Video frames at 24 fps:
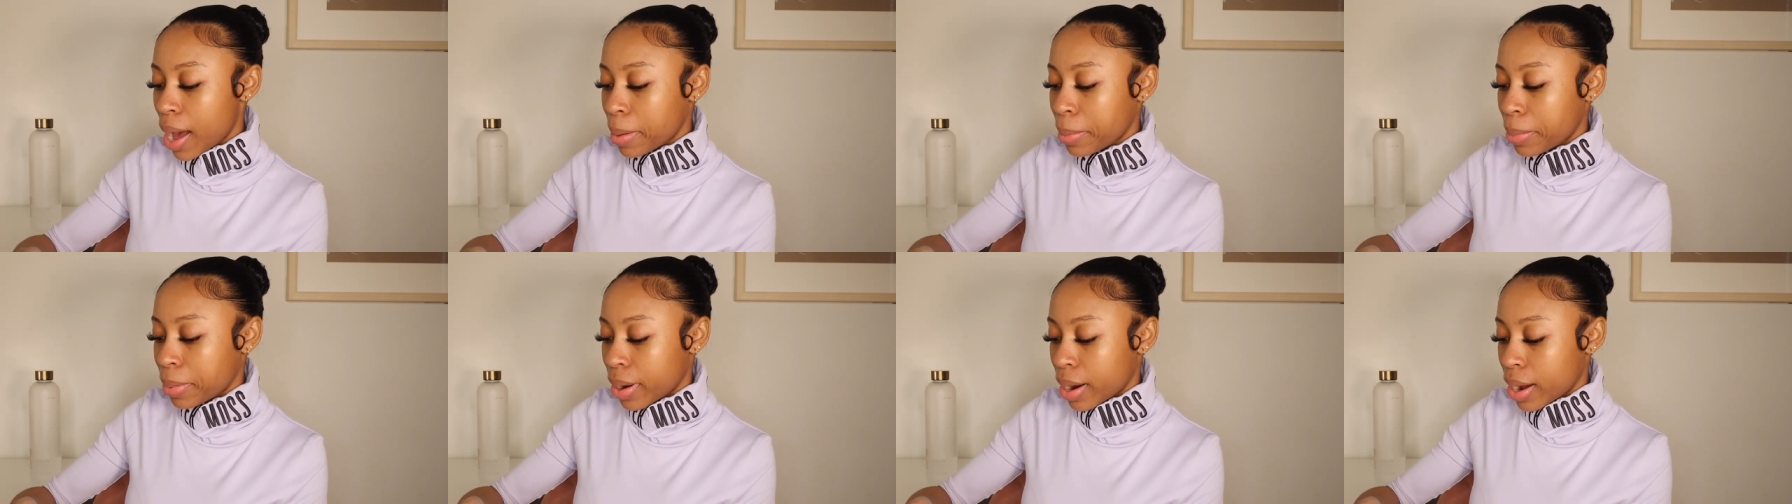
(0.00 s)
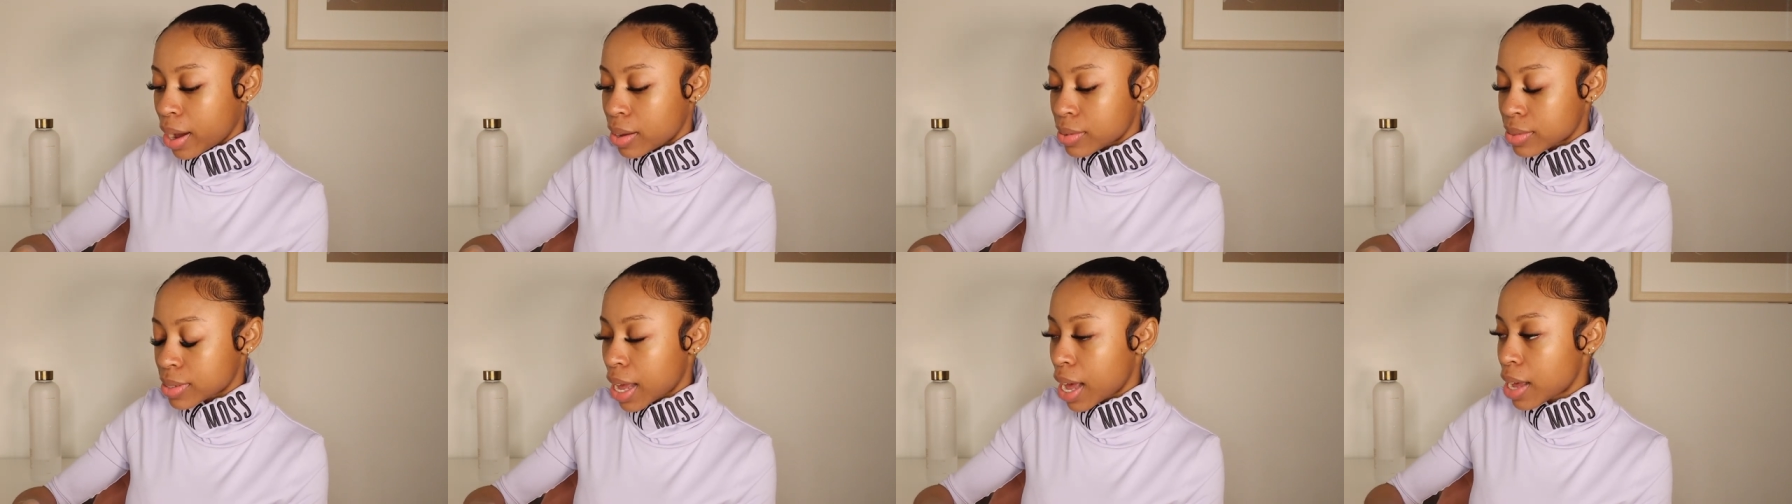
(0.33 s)

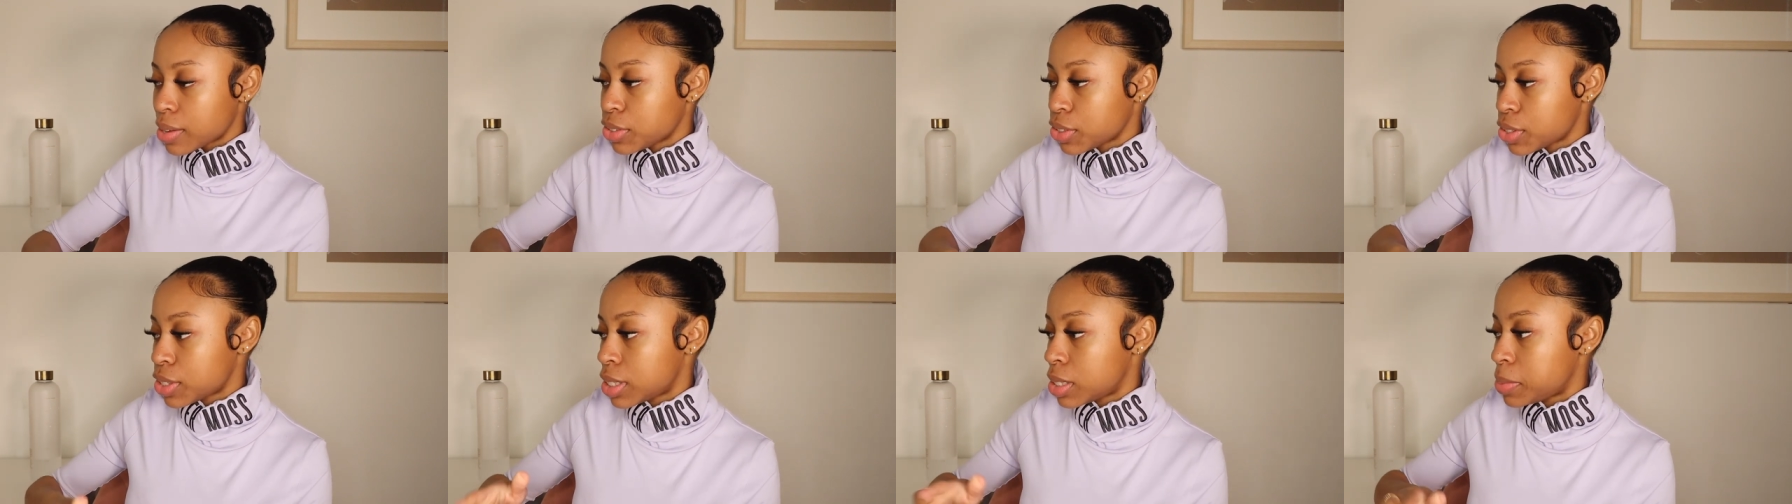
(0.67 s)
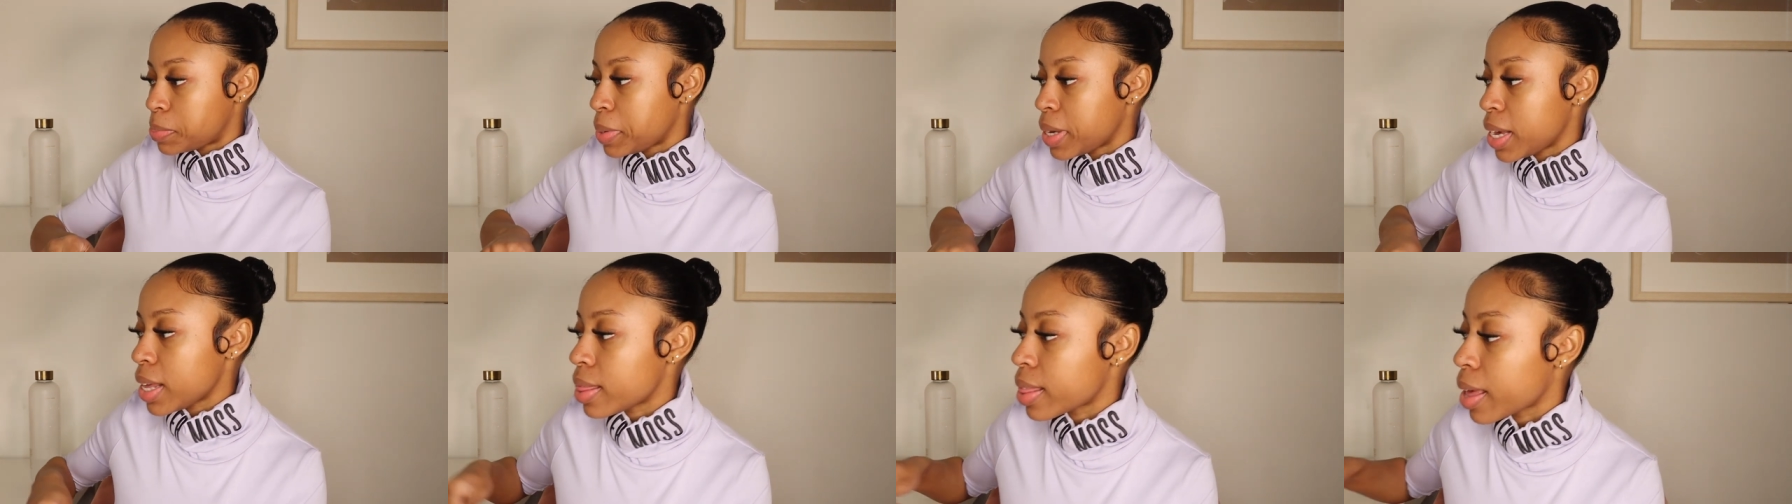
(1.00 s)
eyebrows i'll just
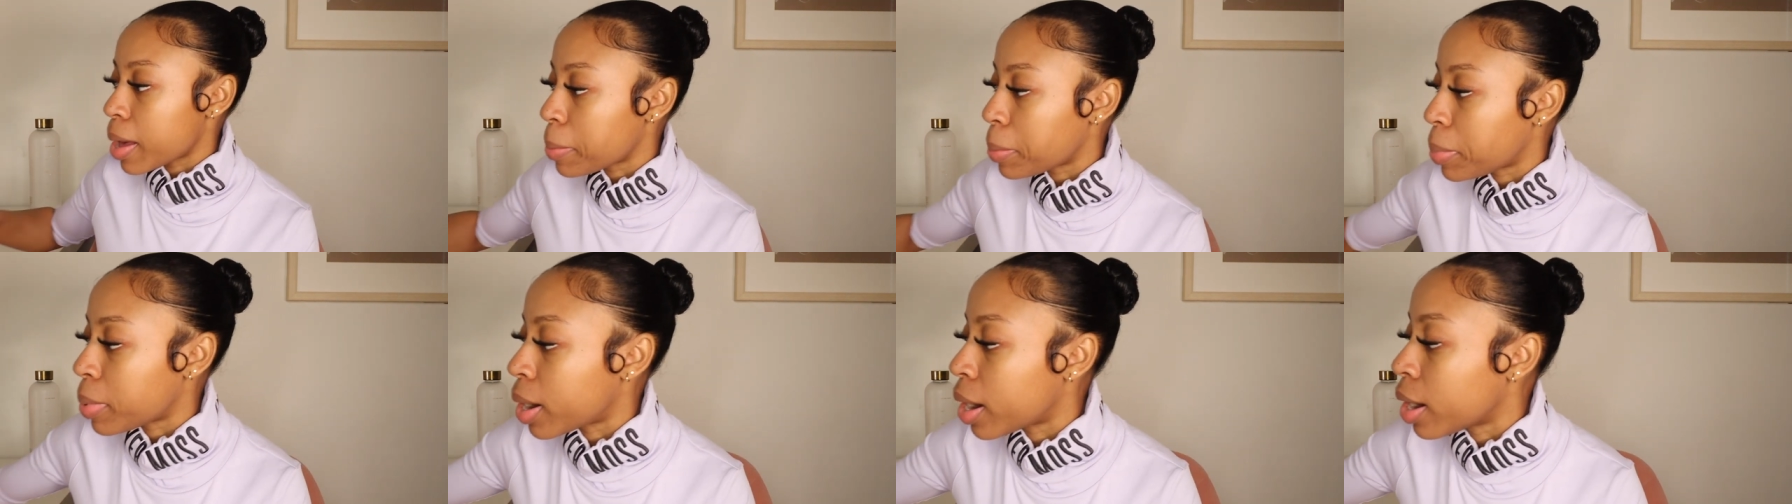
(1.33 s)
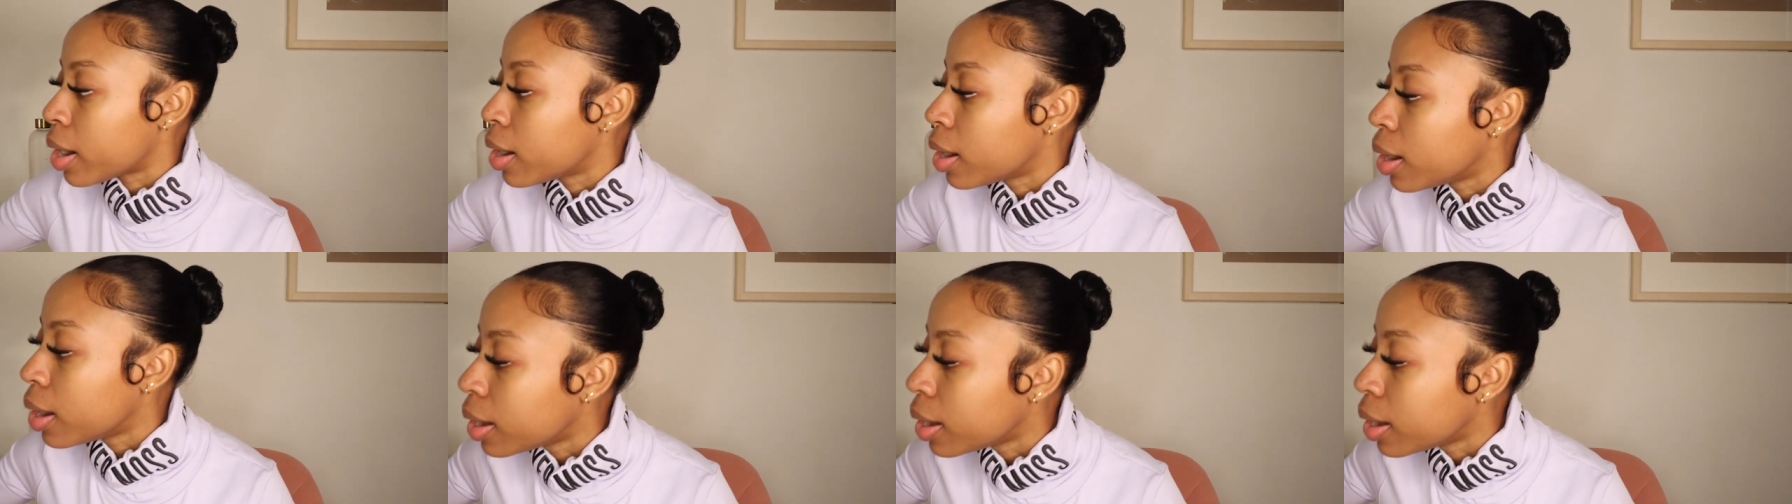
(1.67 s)
speed that part